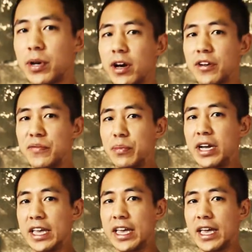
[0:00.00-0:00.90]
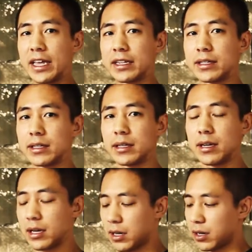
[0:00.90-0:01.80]
out of my hand.
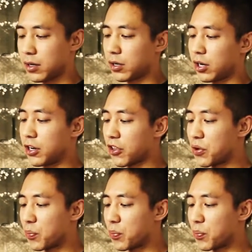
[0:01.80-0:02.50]
Another